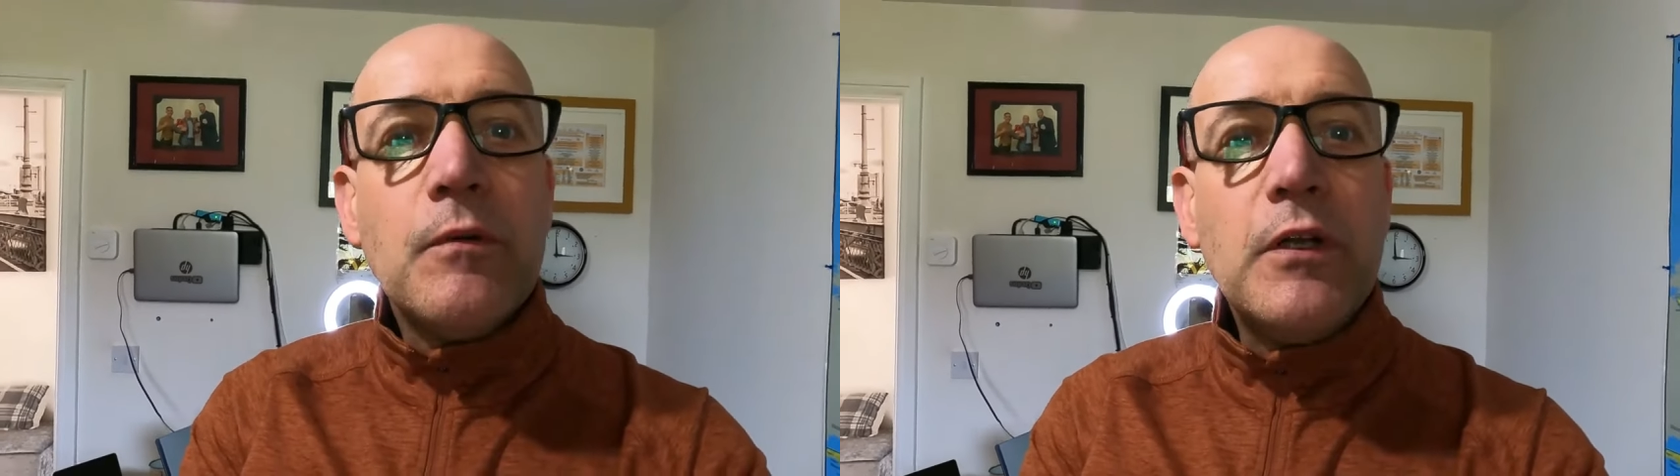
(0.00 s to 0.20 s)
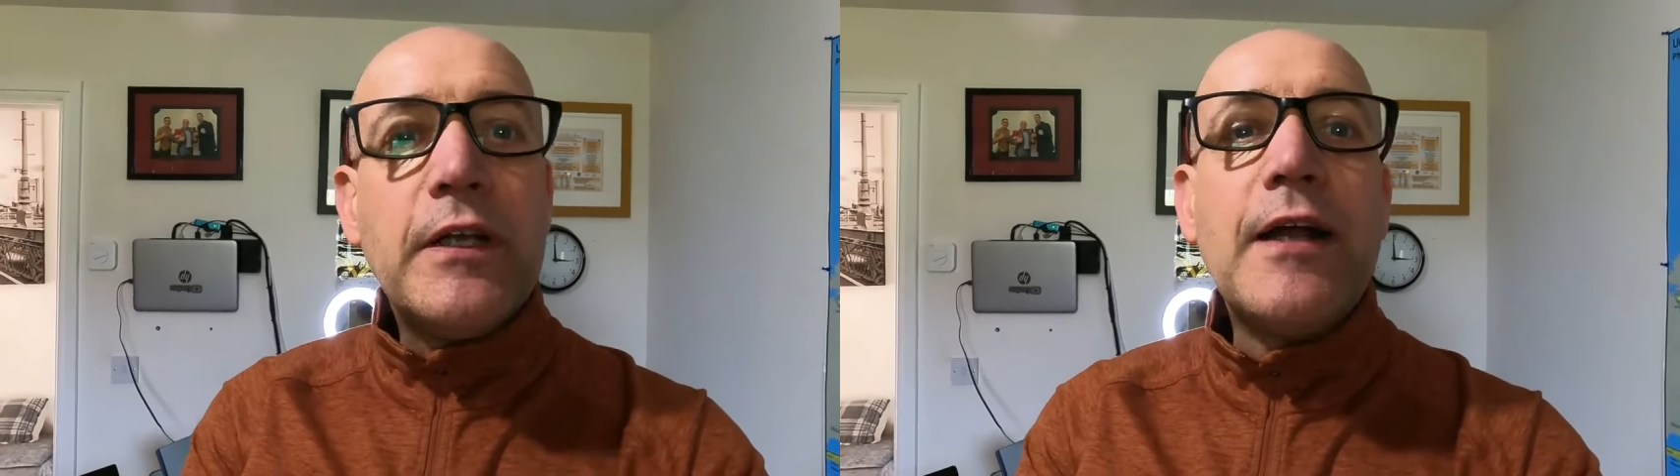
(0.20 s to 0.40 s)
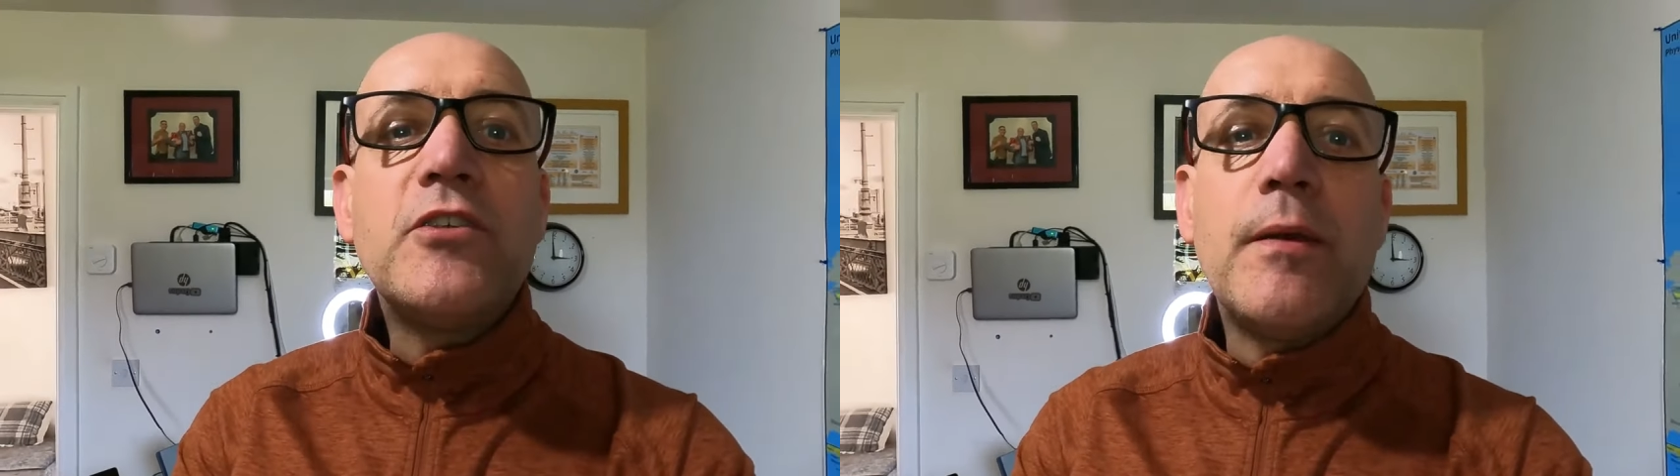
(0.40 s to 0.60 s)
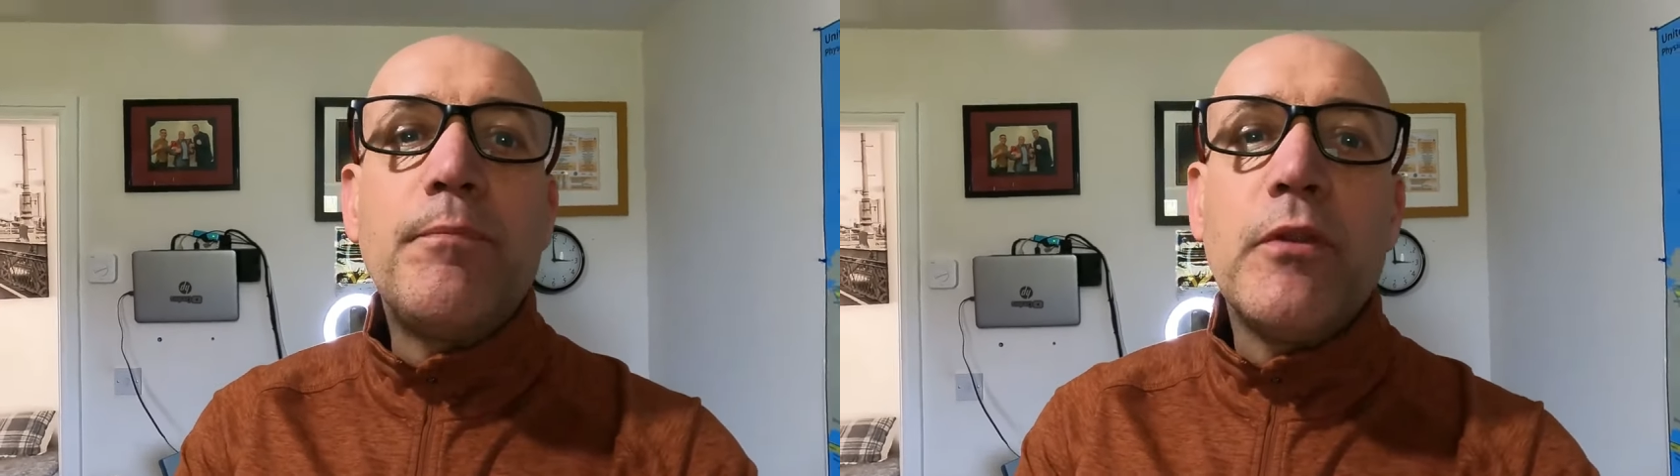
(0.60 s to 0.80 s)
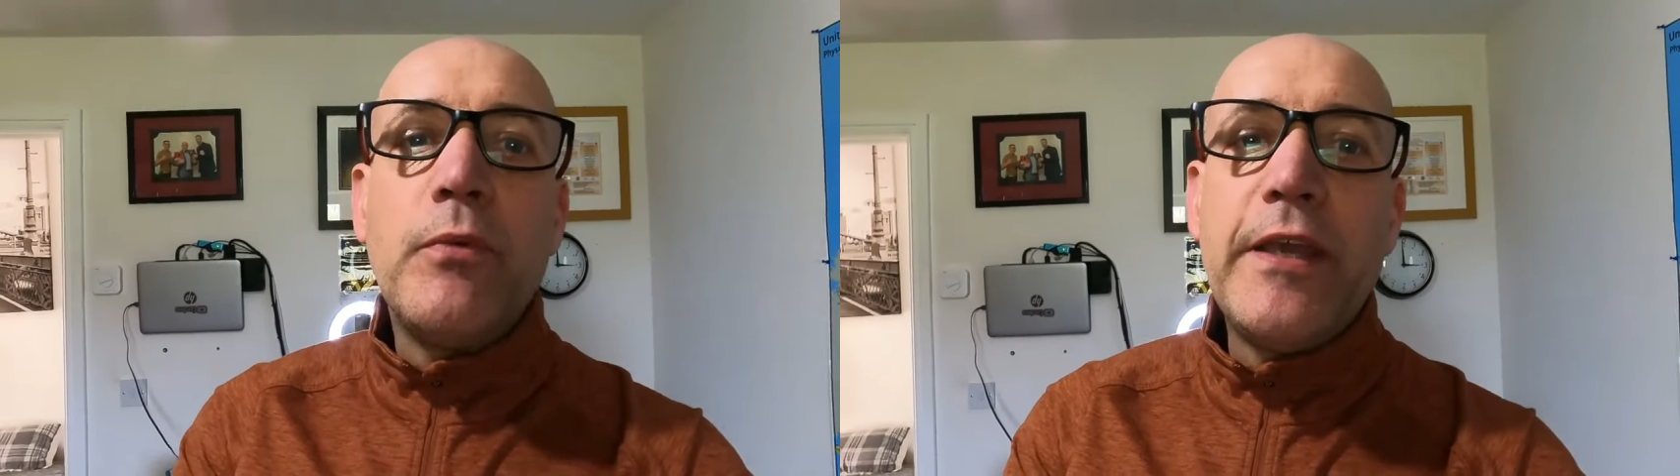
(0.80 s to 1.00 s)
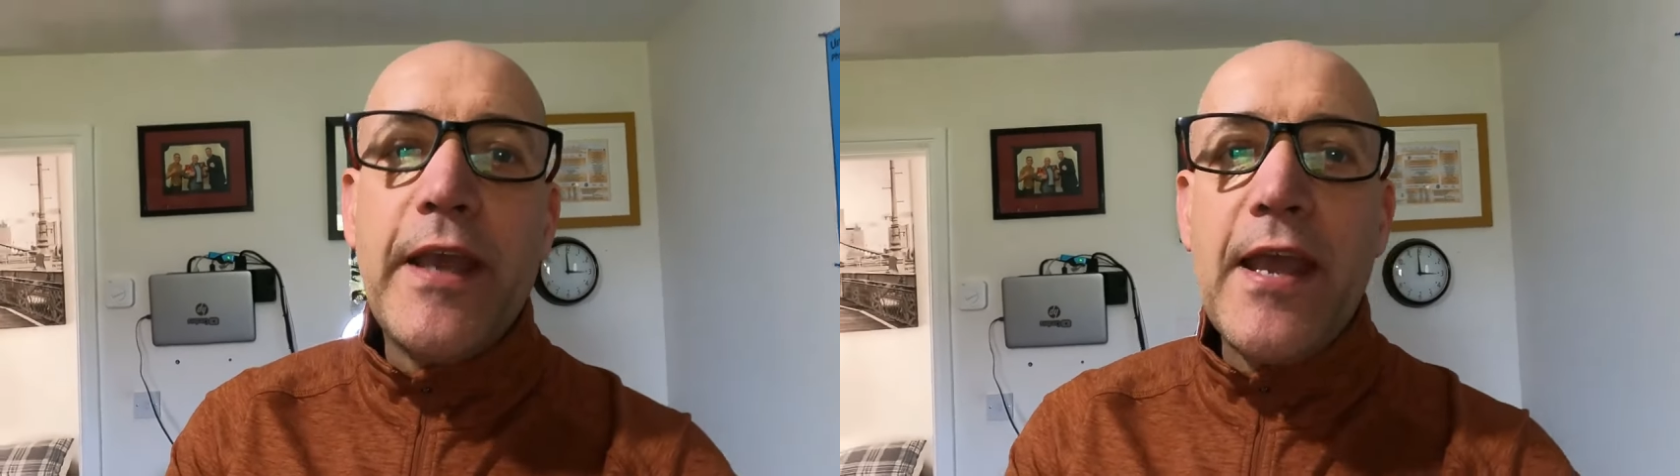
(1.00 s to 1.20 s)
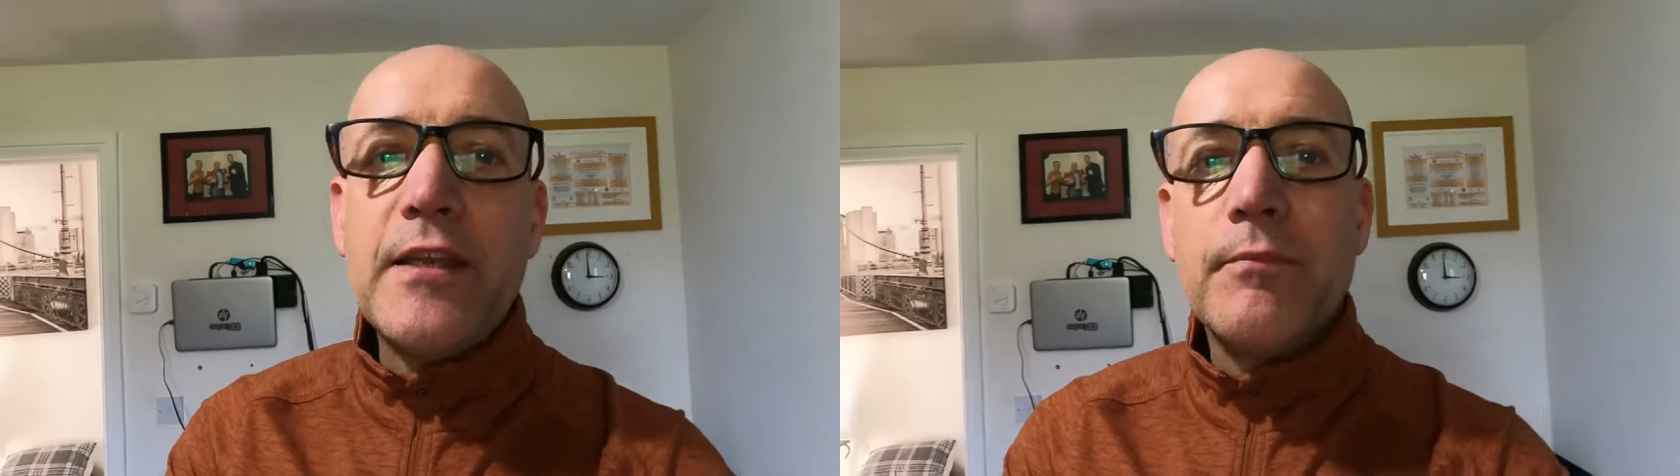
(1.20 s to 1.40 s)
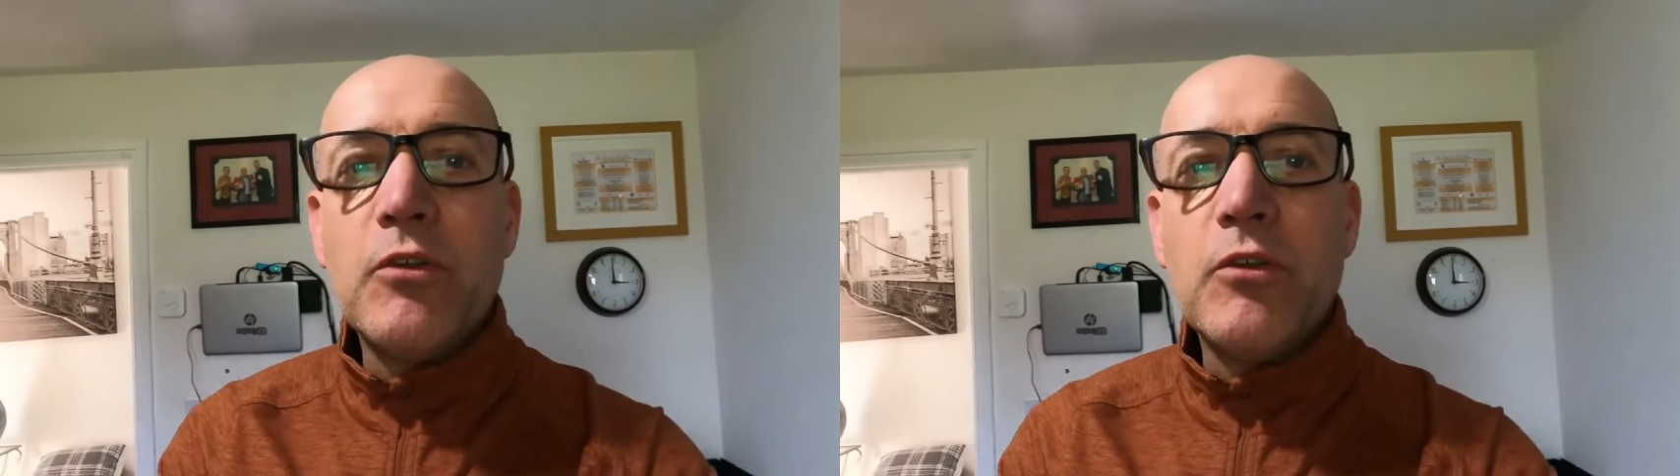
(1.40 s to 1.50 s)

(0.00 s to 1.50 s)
We'll catch up on the weekend.